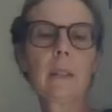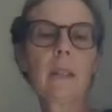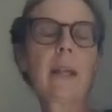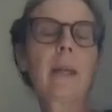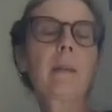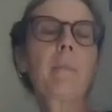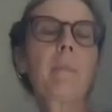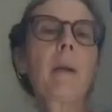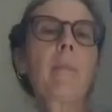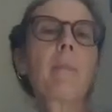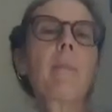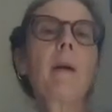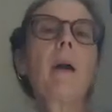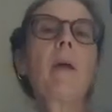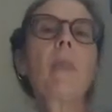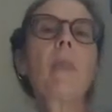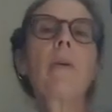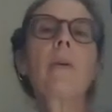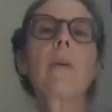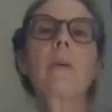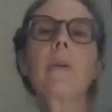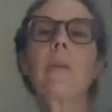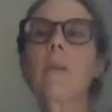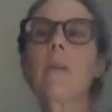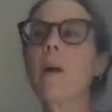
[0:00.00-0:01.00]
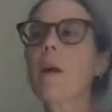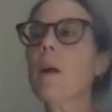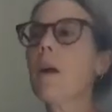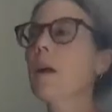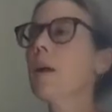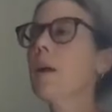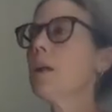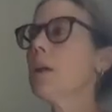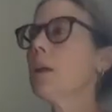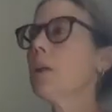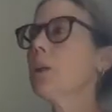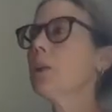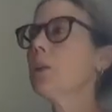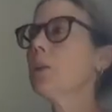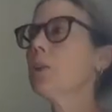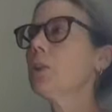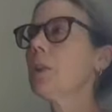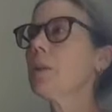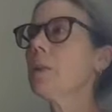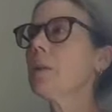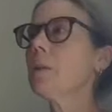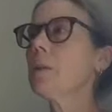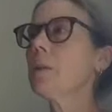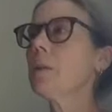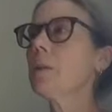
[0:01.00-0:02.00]
Like my mother-in-law,
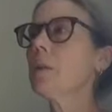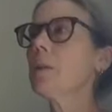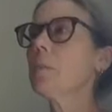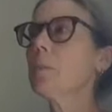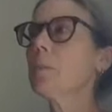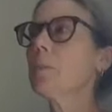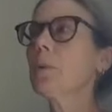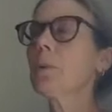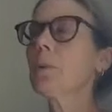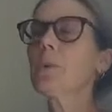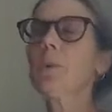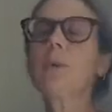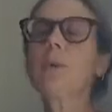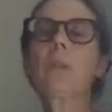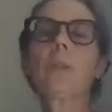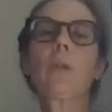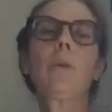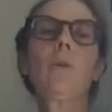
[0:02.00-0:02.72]
she produced a